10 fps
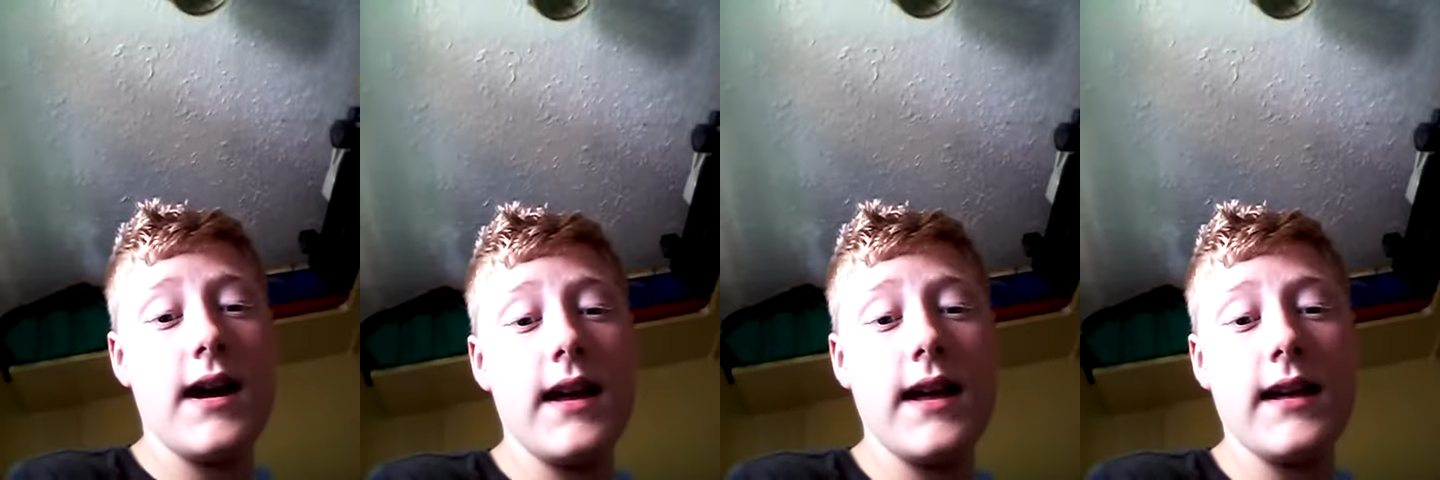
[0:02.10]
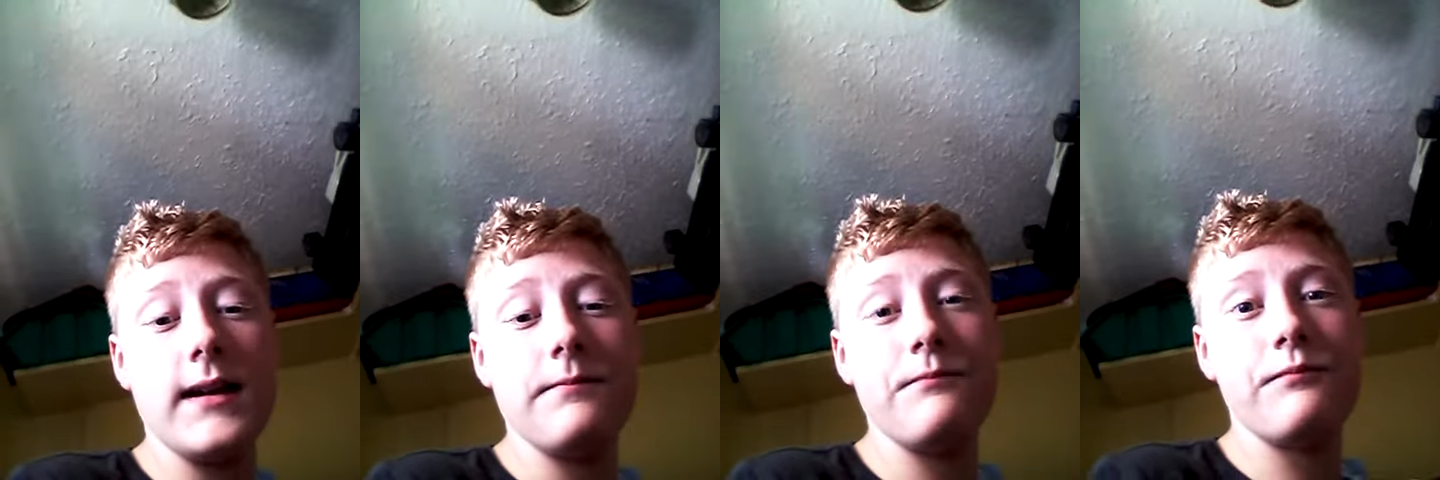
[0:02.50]
I
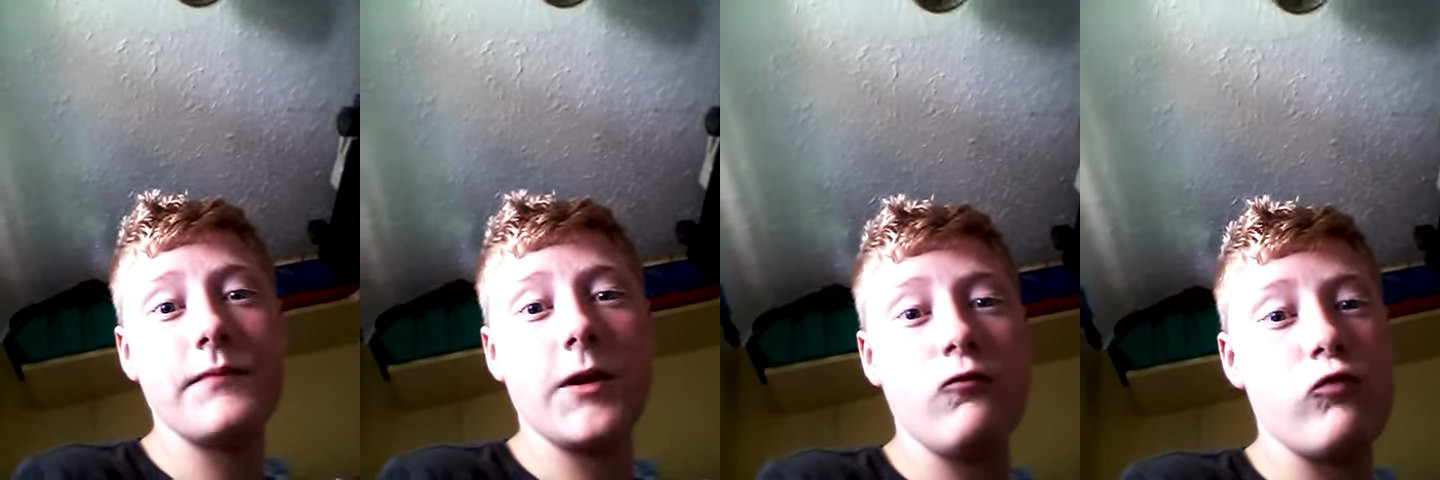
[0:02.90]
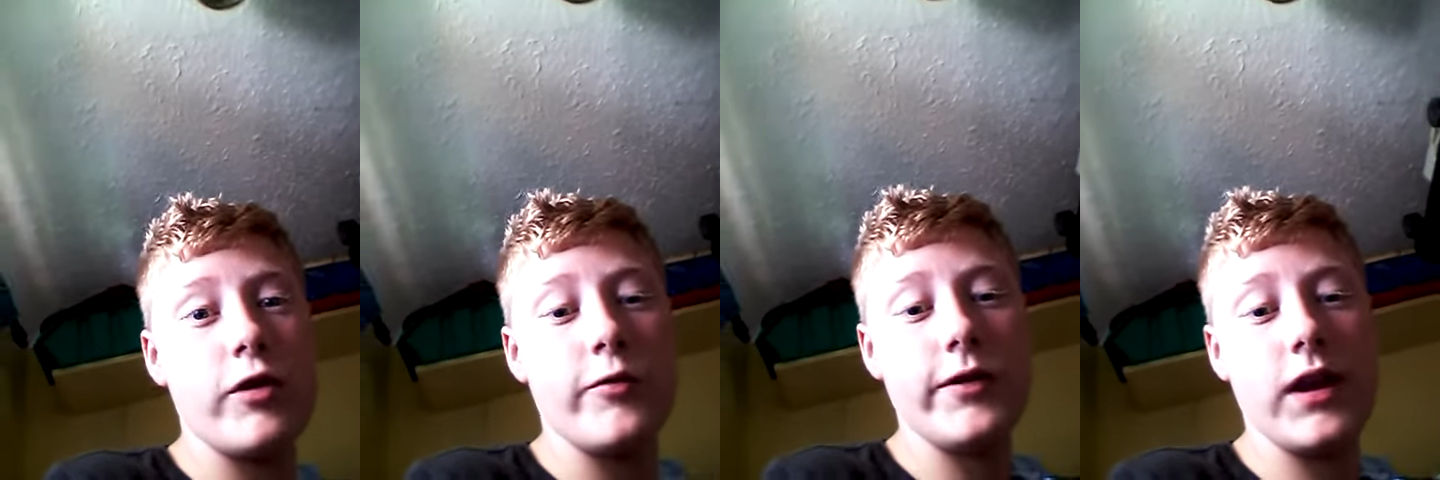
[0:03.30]
am
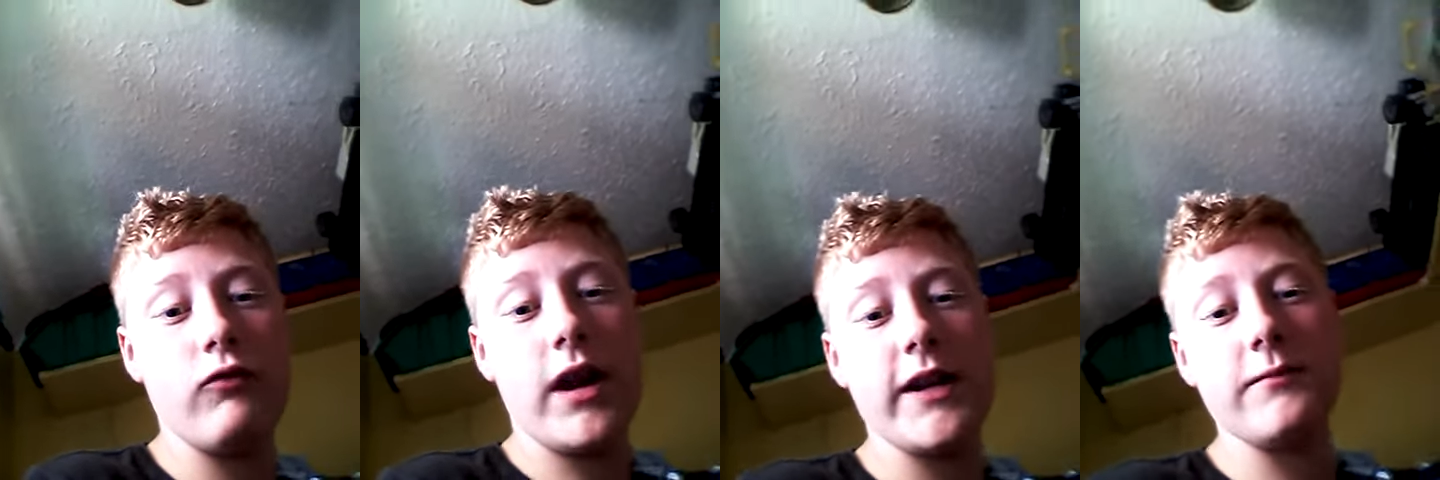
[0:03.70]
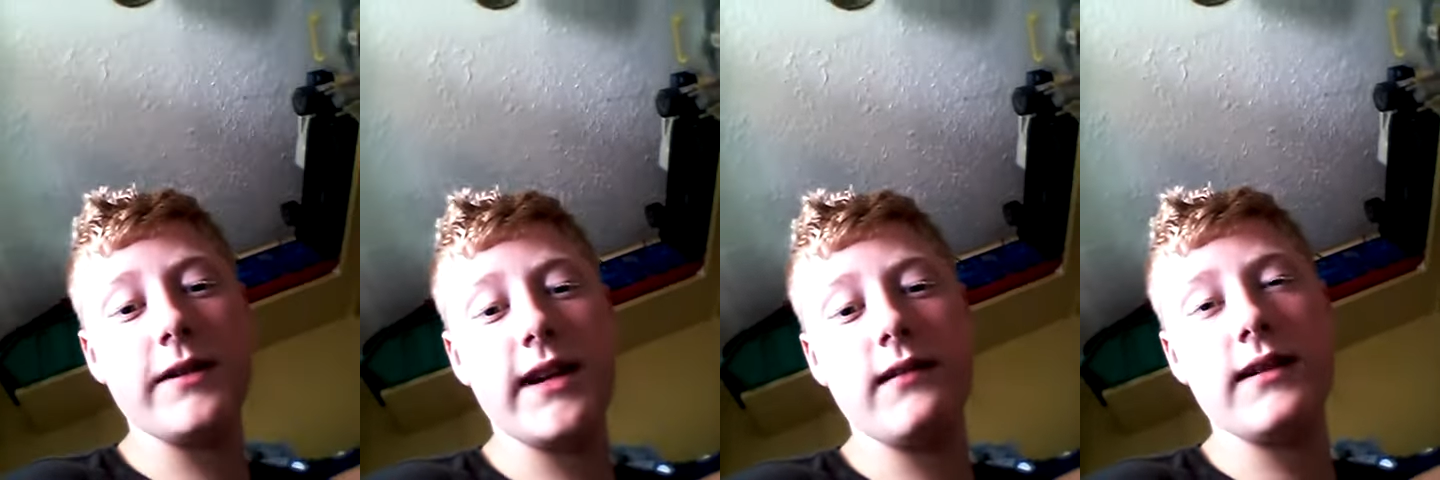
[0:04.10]
recording
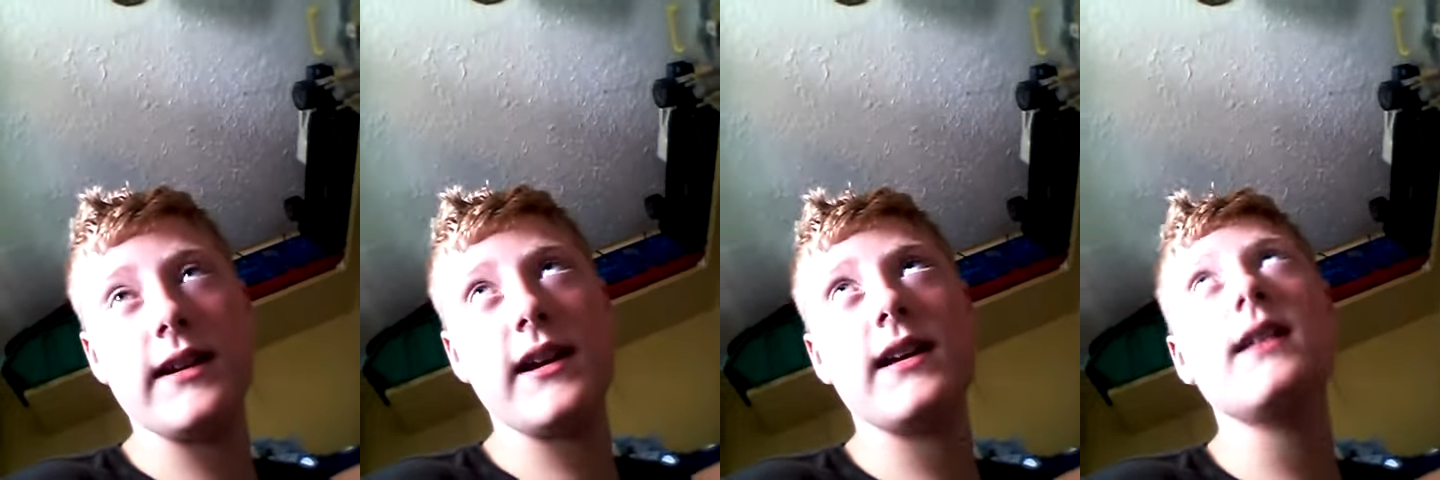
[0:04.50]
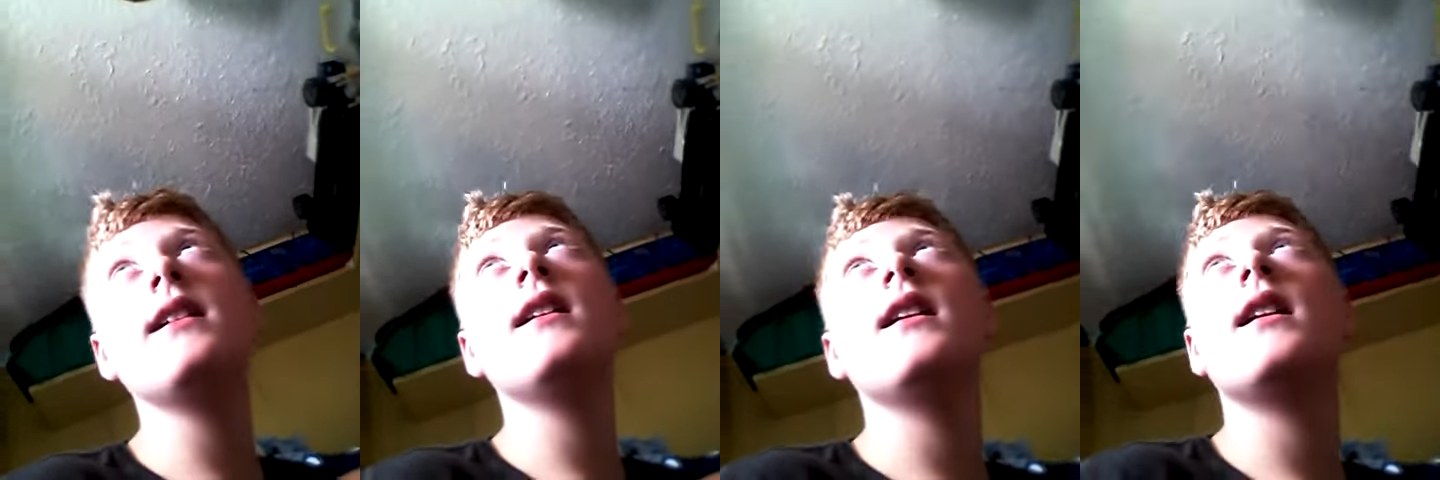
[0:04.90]
randomly today.
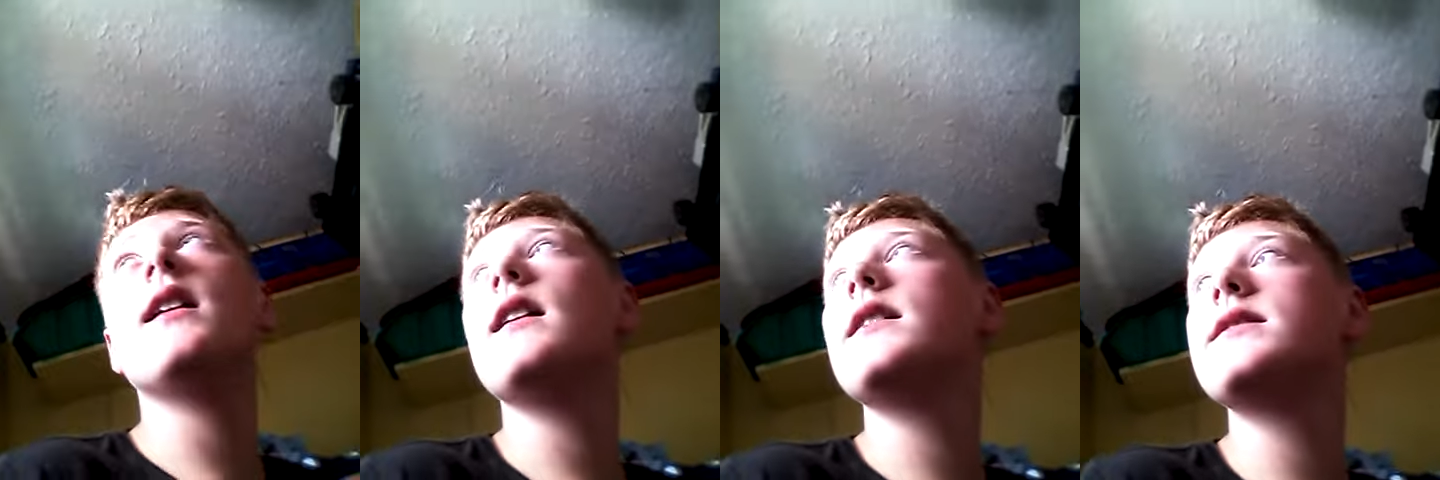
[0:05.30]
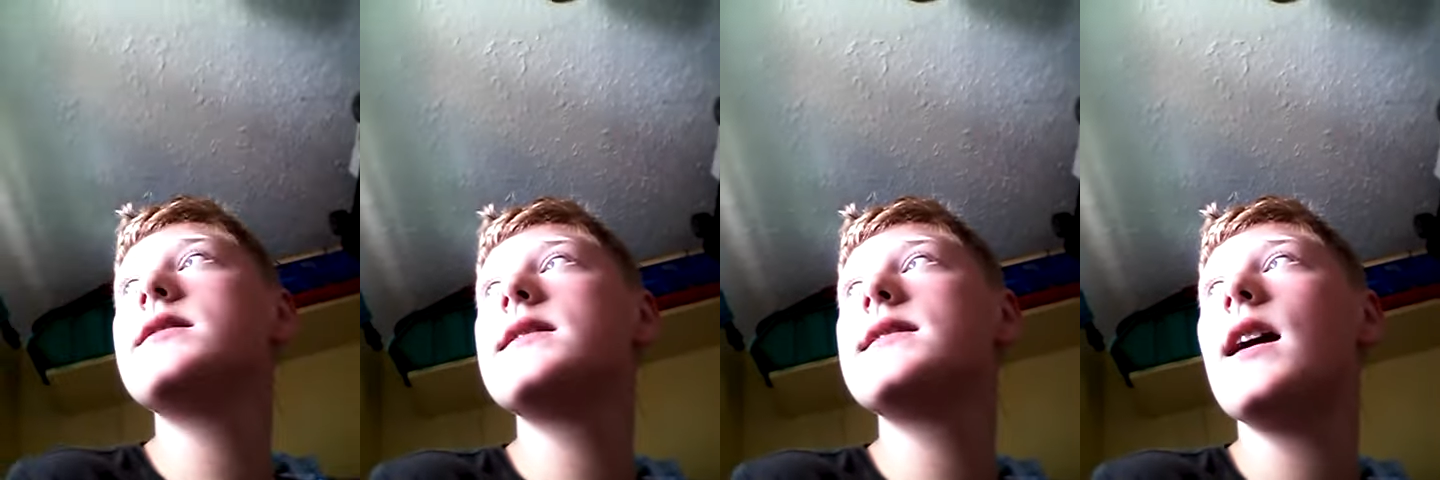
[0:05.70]
Uh,
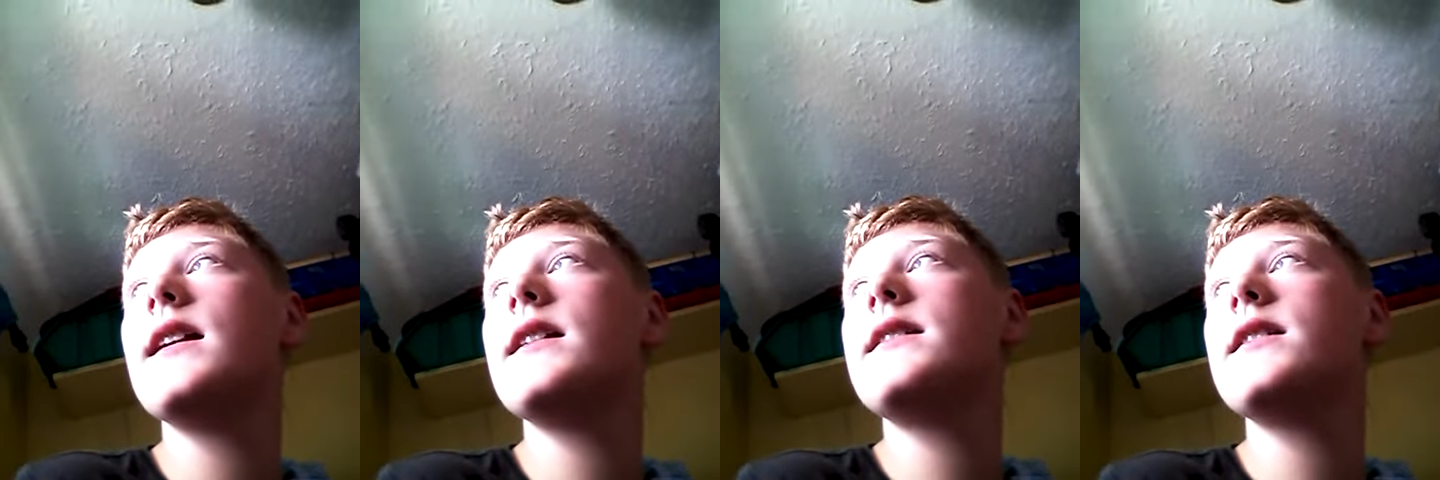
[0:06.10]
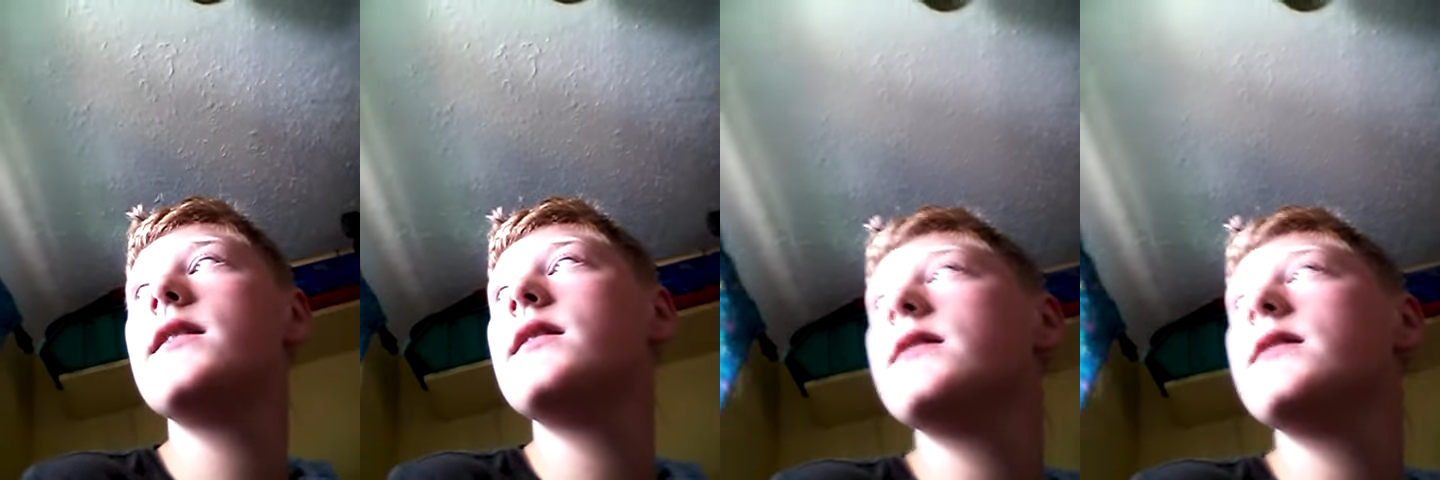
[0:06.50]
just decided to.